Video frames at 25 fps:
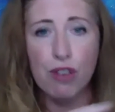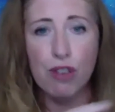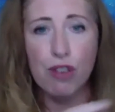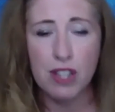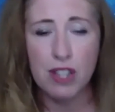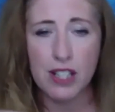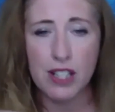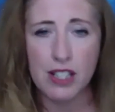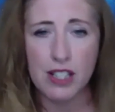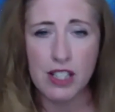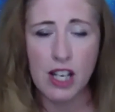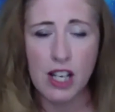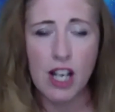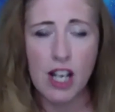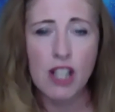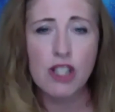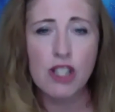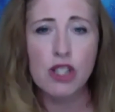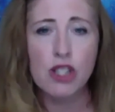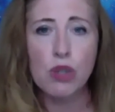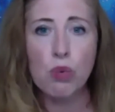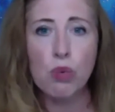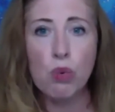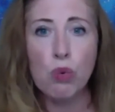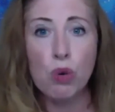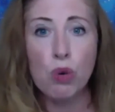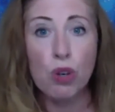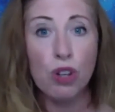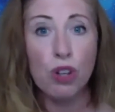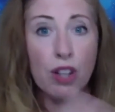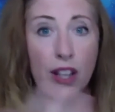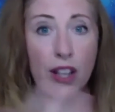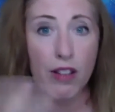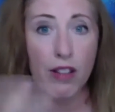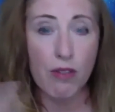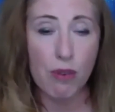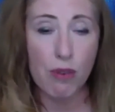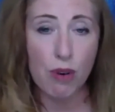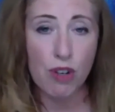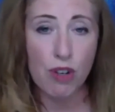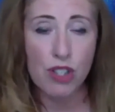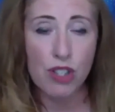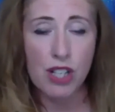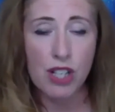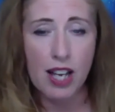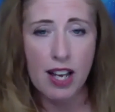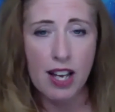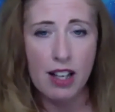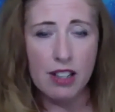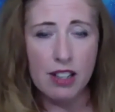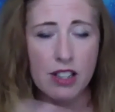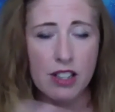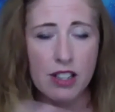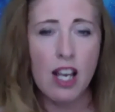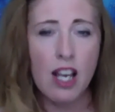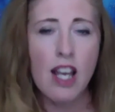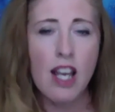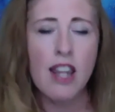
this swirling vortex,